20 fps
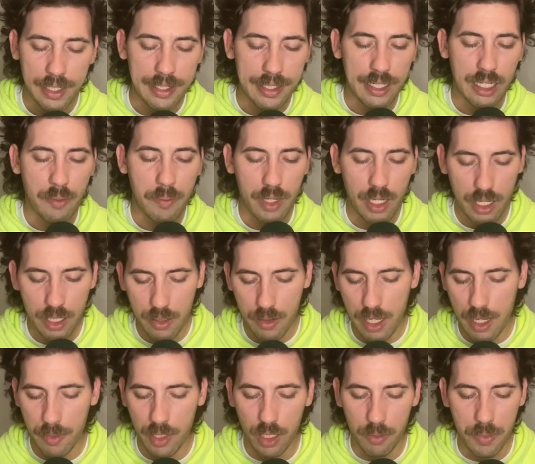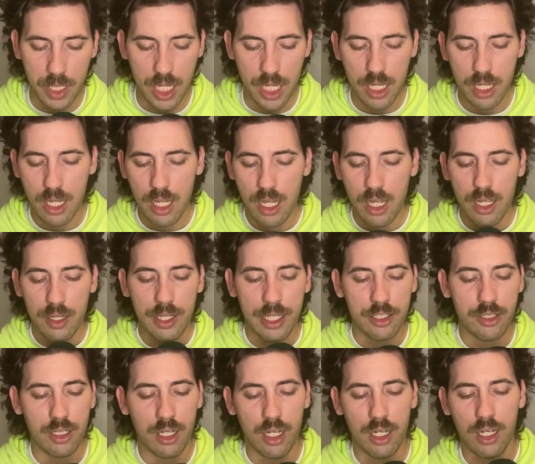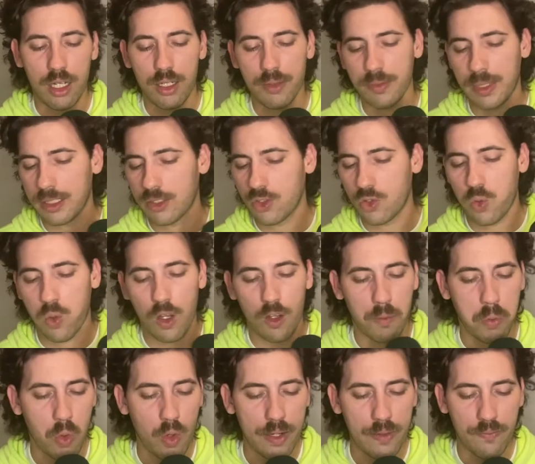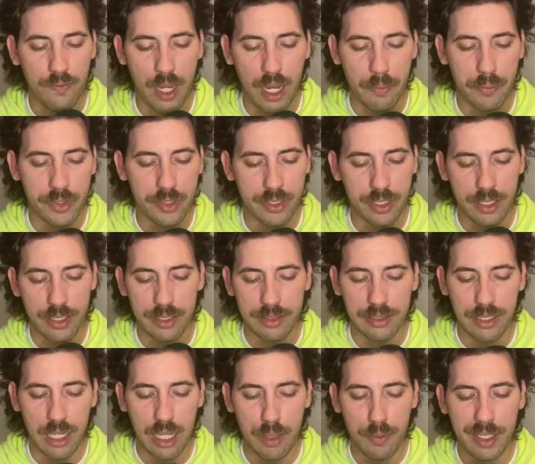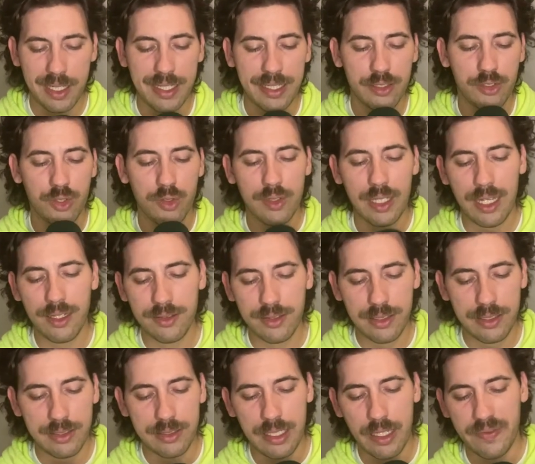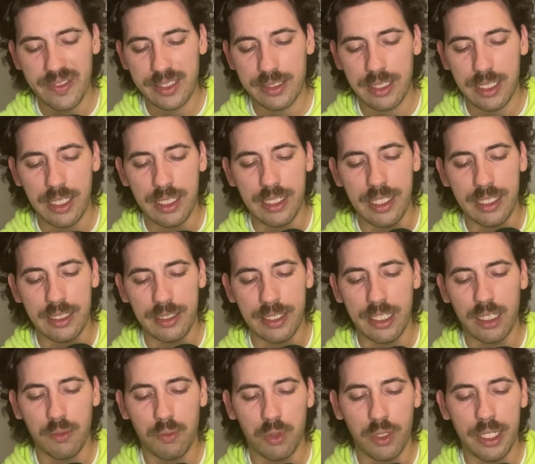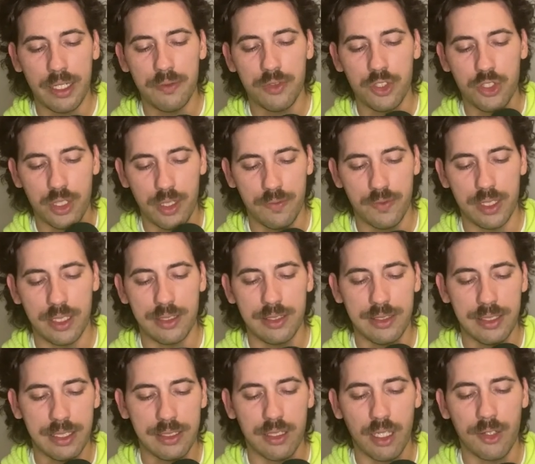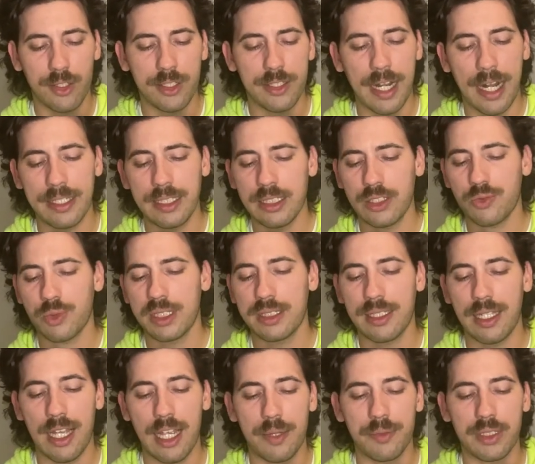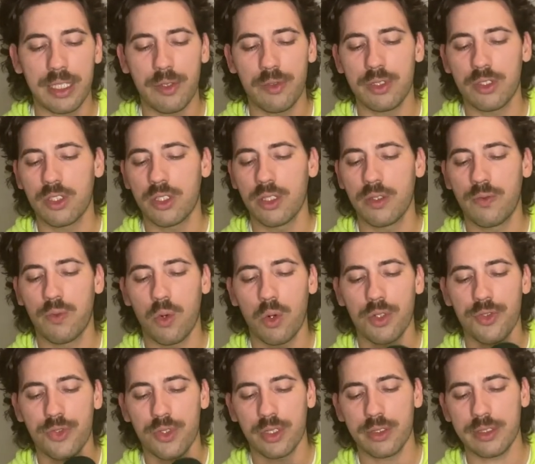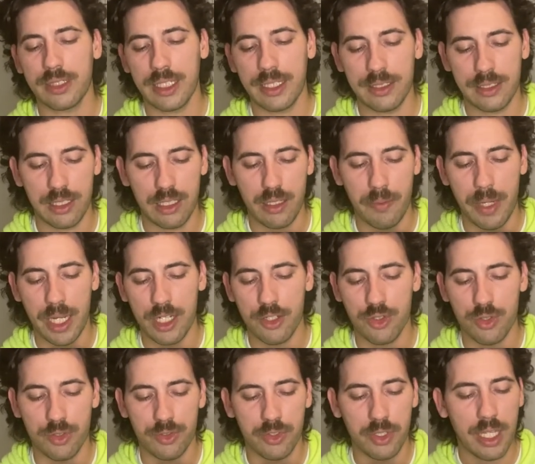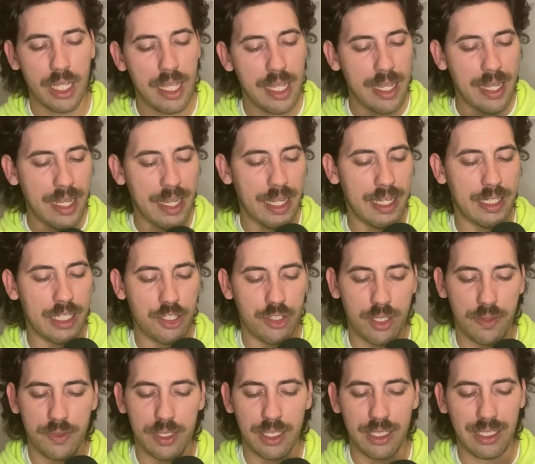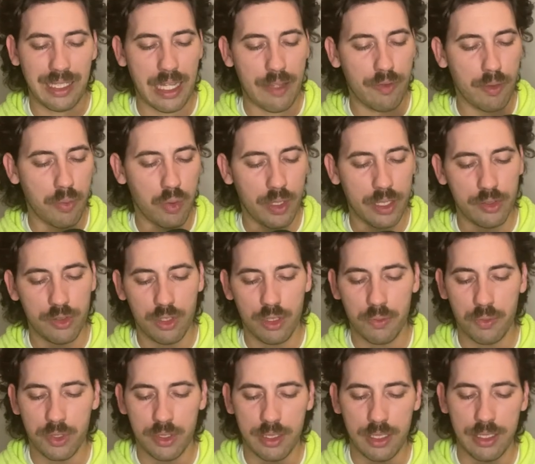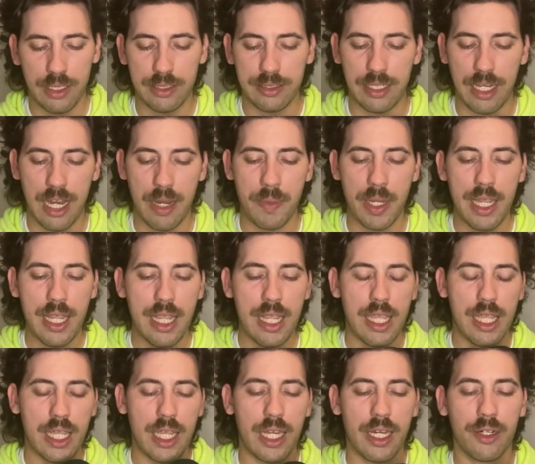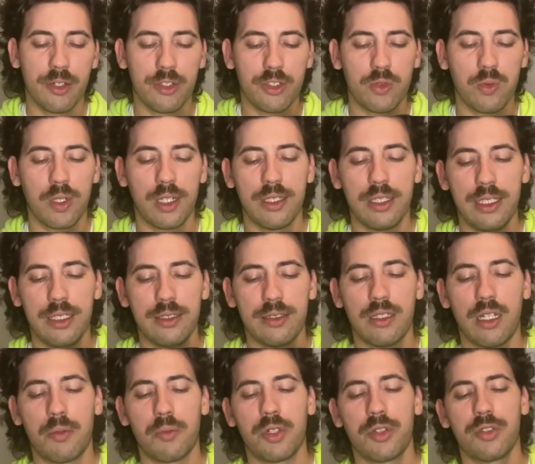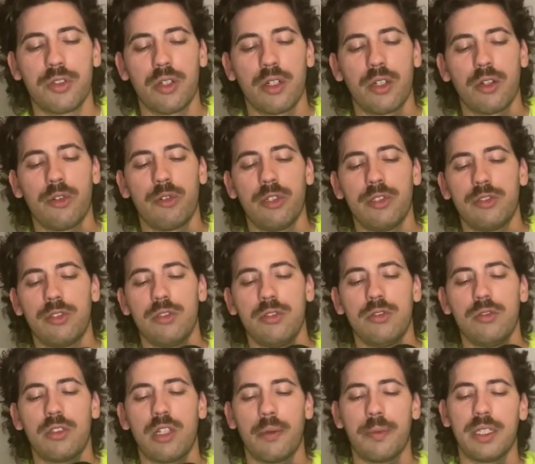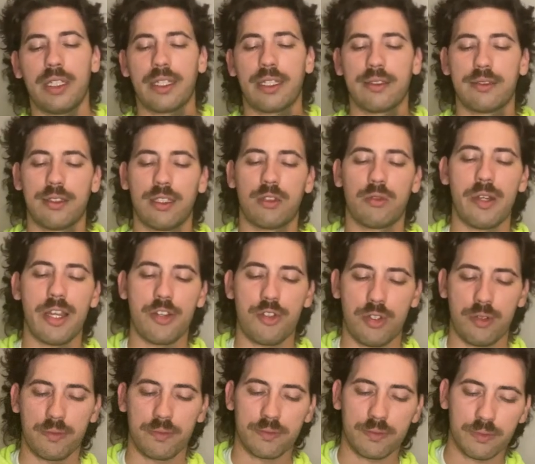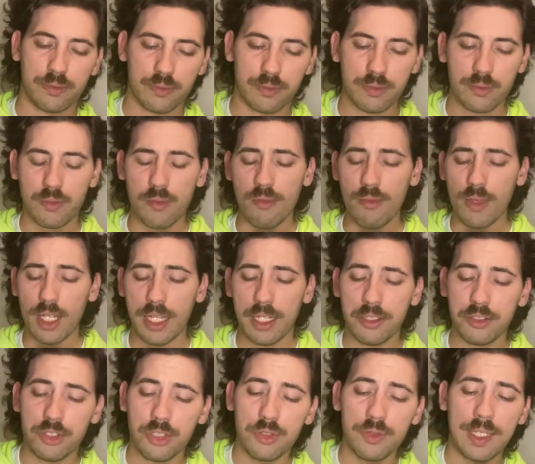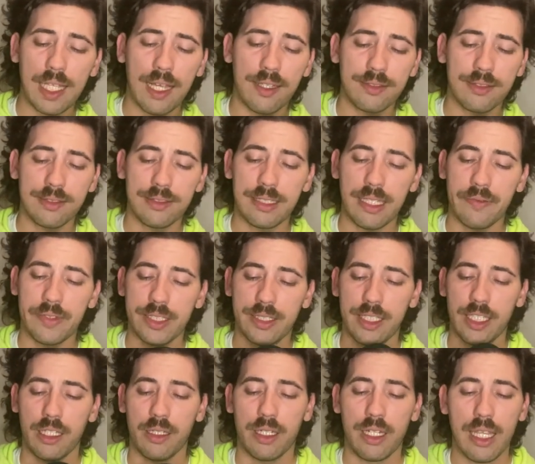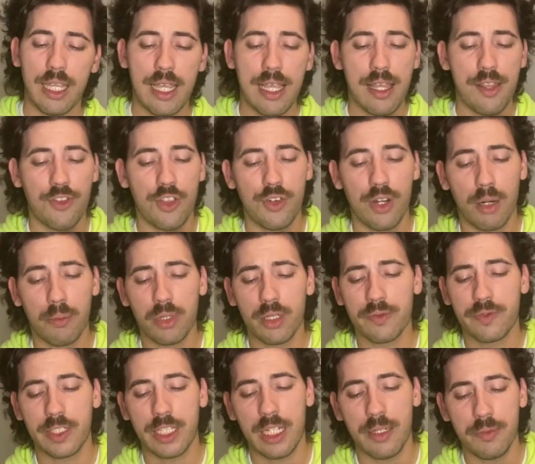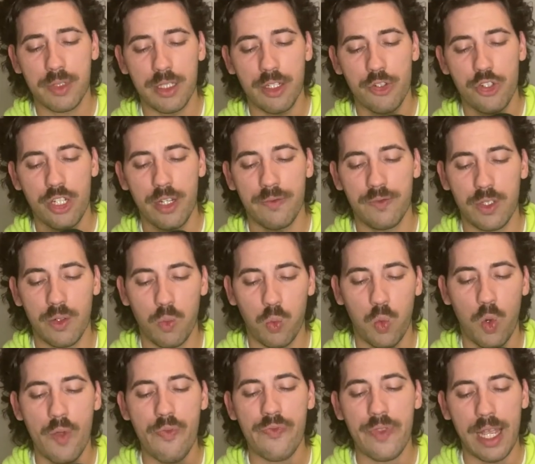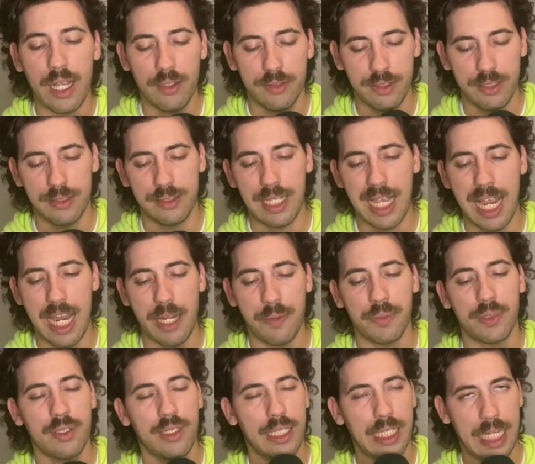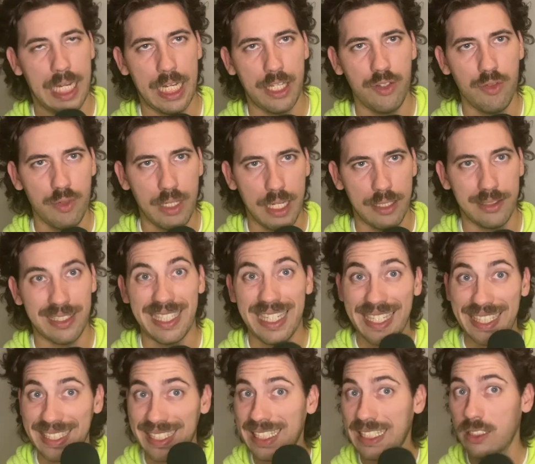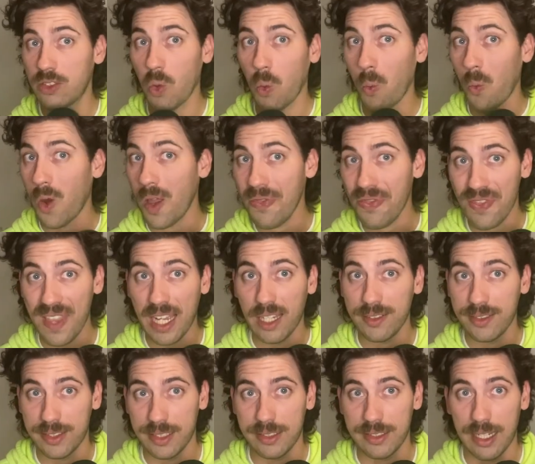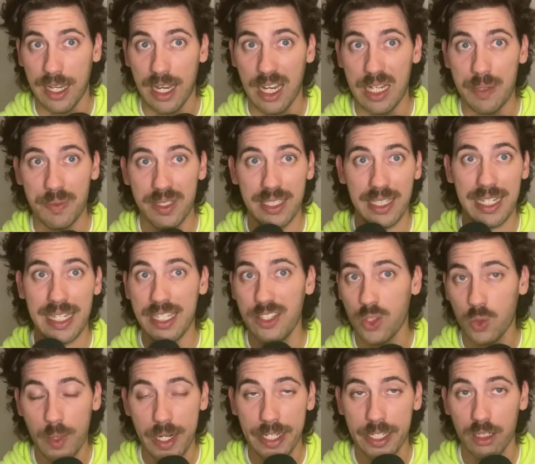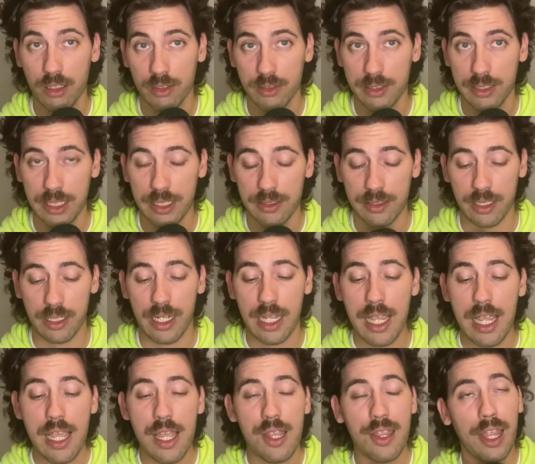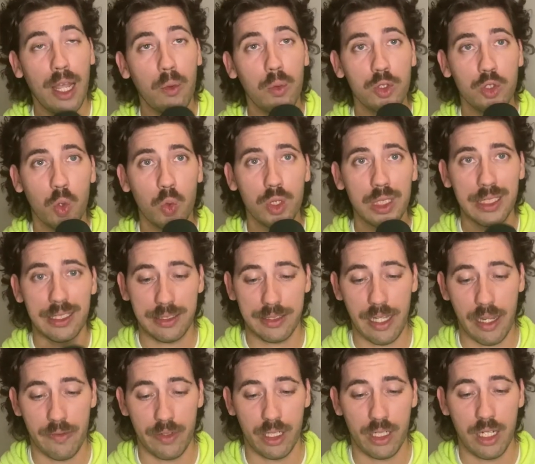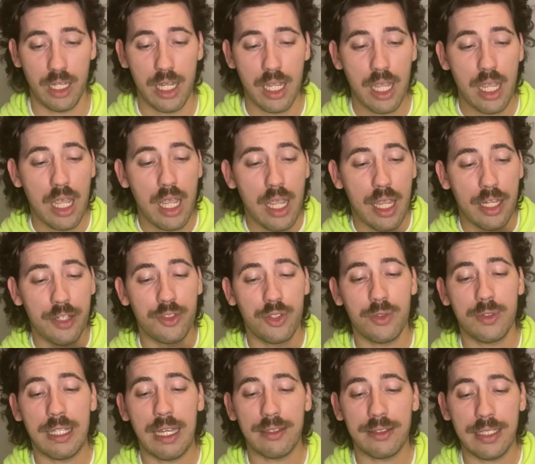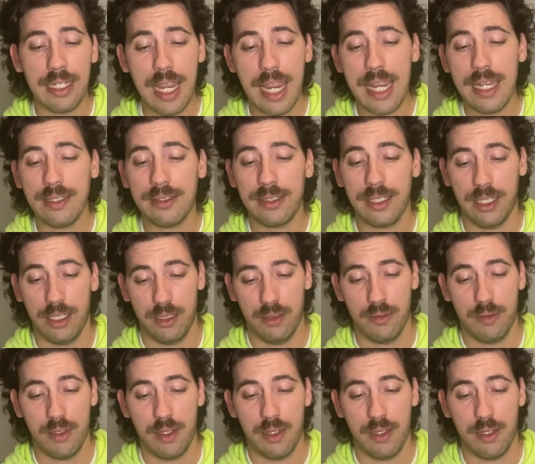in MLB. That's 12.5% of the time. And then in 2017, the Atlanta Braves shifted 693 times. That was good for 13th in the majors, and they shifted 11.2% of the time. Here's where these numbers are going to come into consideration. In 2017, the number of teams that shifted 1,000 times, can you guess it? At least 1,000 times in the regular season, that was only 7. In 2018,